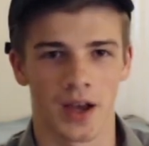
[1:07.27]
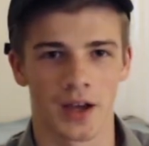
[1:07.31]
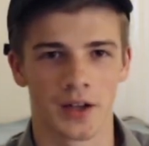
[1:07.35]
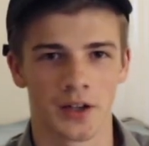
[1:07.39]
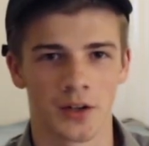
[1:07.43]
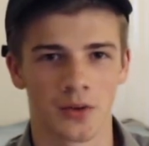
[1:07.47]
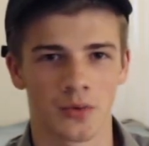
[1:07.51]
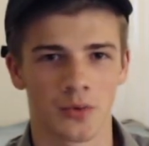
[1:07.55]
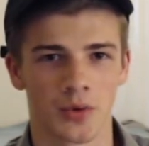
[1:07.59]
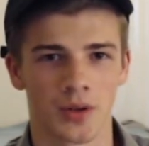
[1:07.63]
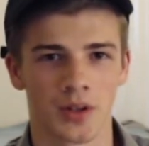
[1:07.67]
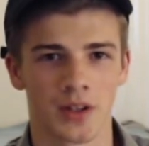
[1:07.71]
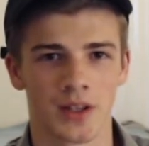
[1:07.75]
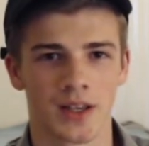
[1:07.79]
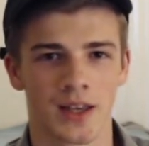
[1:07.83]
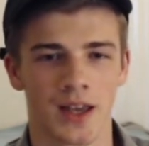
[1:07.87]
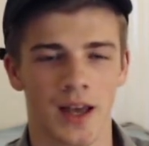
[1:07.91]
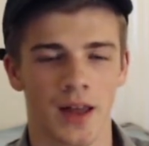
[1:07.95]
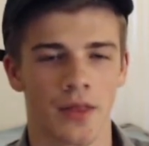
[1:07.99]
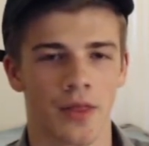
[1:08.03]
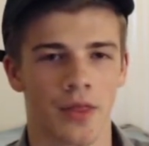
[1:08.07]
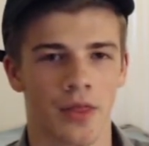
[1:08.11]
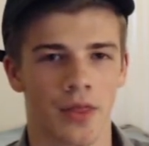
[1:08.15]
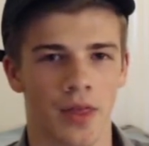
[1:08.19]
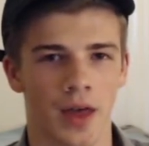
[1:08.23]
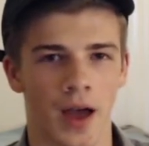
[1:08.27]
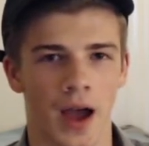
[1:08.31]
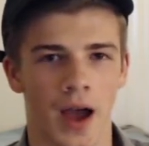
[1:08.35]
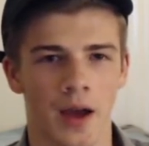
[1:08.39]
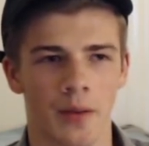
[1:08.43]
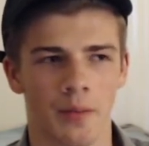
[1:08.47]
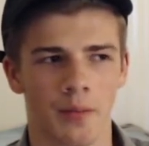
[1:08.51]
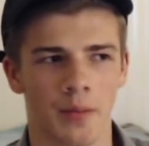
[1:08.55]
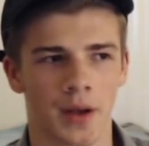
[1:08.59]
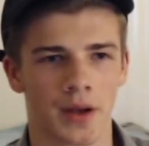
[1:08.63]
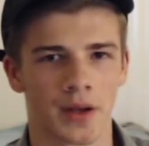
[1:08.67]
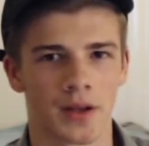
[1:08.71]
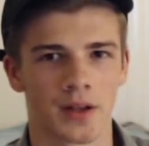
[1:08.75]
I didn't really get
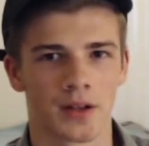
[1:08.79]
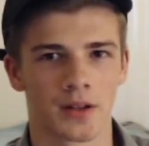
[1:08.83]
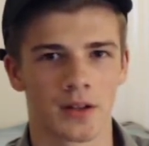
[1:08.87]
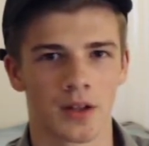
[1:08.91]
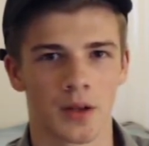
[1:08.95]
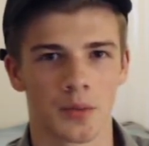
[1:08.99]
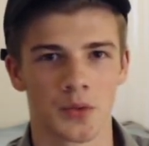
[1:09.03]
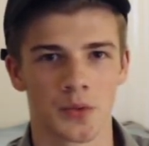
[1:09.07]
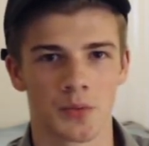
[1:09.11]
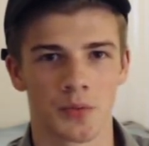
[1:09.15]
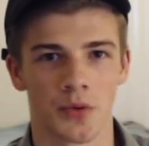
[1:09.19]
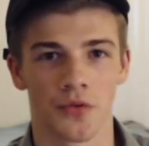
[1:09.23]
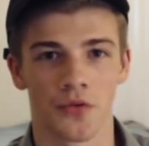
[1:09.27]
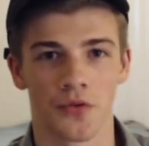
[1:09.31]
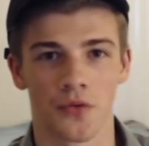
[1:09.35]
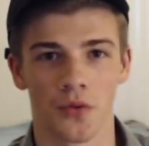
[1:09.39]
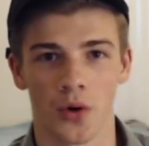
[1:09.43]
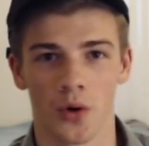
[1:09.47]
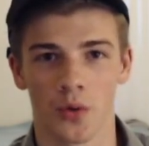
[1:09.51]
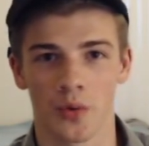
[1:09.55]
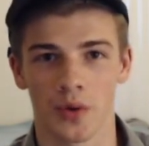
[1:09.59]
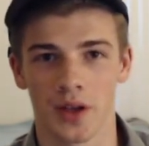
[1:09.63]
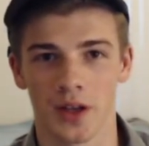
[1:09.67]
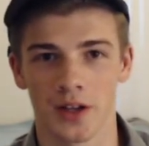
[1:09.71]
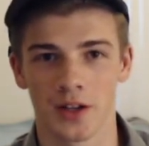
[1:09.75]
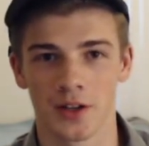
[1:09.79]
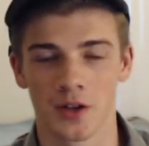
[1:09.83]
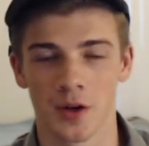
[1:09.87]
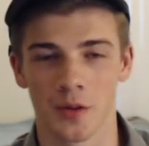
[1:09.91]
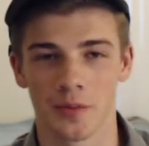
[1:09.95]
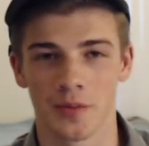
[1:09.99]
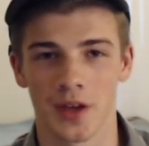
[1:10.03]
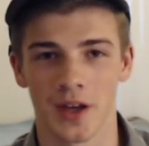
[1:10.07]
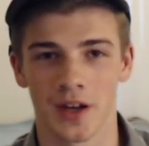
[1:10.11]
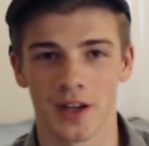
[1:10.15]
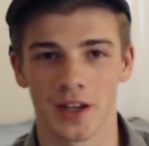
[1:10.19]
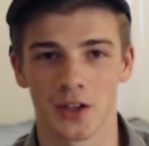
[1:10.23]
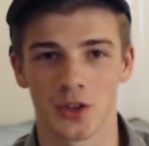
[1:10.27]
that many clips before we ended
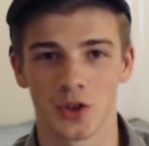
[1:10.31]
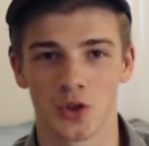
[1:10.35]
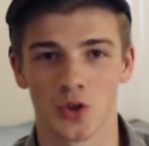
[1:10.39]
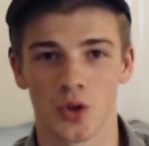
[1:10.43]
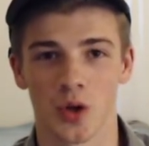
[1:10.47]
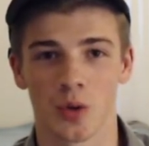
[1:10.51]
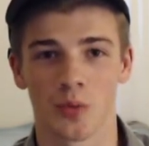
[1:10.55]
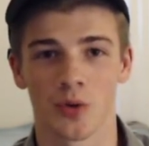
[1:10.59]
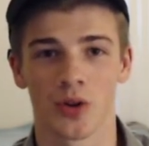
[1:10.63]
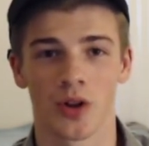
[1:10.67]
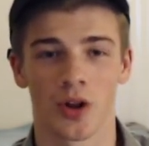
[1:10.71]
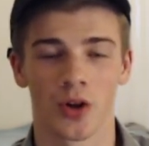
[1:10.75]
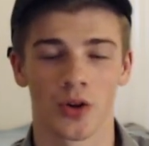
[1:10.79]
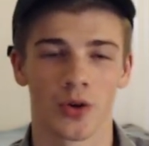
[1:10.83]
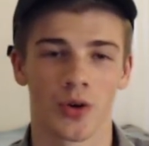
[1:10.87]
up getting in trouble.